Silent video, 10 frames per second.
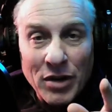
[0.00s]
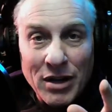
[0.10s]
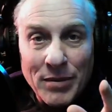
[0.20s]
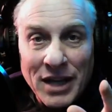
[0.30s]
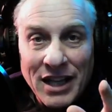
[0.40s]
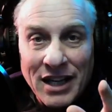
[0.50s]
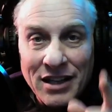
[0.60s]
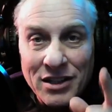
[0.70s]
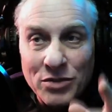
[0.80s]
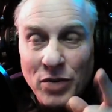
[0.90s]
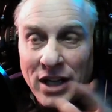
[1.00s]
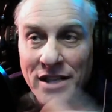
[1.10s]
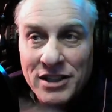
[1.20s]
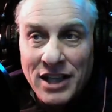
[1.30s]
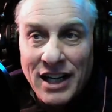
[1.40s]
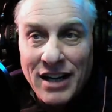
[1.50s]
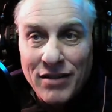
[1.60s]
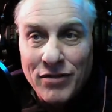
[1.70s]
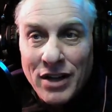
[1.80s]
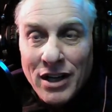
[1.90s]
probably by the end of this week, because I
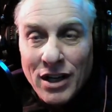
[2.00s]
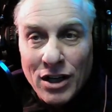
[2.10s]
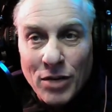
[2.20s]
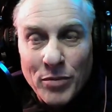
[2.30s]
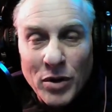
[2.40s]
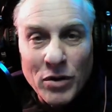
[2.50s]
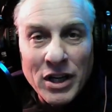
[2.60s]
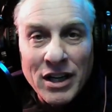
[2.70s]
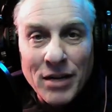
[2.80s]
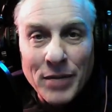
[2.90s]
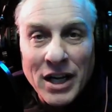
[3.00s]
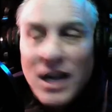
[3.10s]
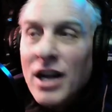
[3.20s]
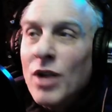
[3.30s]
have a component coming,